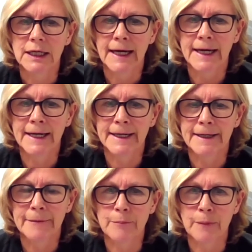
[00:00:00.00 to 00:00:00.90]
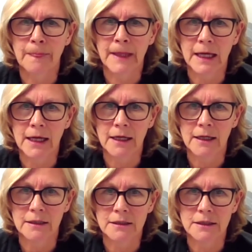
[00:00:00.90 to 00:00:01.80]

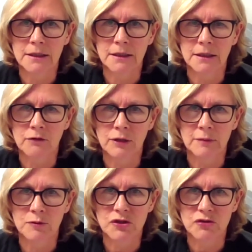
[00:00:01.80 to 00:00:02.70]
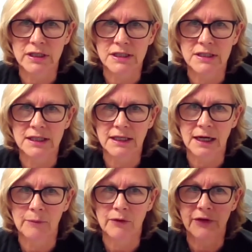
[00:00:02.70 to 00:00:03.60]
and the incredible stresses that
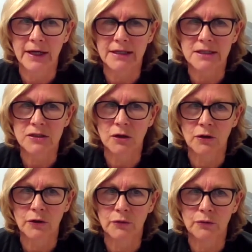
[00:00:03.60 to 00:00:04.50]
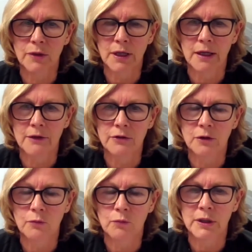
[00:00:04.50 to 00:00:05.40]
come with that. So, you
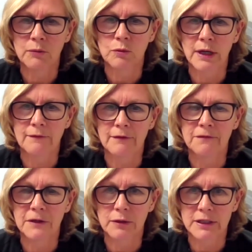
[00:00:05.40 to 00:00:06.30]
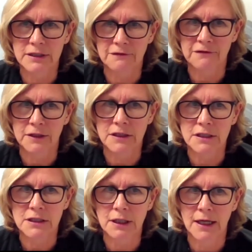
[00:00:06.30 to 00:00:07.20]
know, we will have a very
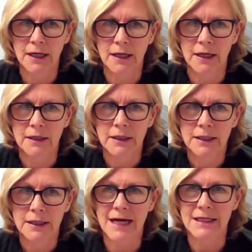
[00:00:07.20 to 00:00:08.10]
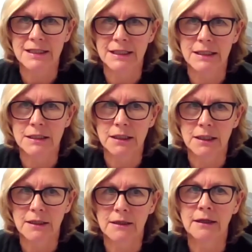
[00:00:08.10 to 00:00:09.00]
different data set
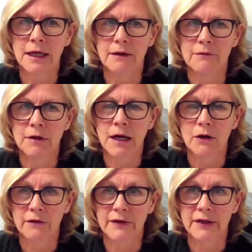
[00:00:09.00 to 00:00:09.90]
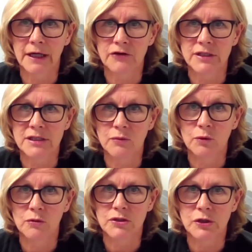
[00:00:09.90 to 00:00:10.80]
than a lot of other countries in the
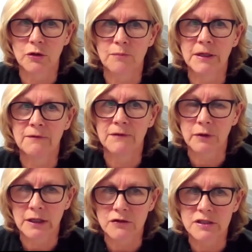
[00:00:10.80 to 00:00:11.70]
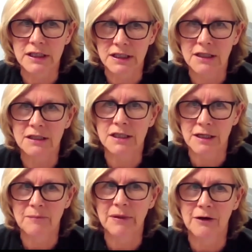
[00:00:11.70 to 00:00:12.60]
world. So it'd be very interesting to
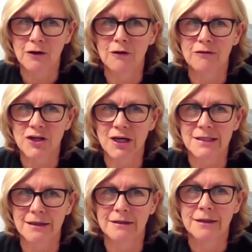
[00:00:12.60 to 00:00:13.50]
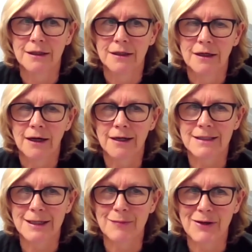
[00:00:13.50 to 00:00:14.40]
compare and contrast. And I can
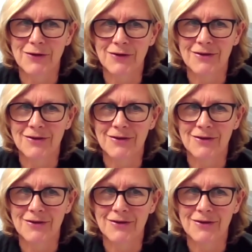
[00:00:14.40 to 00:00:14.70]
see Matthew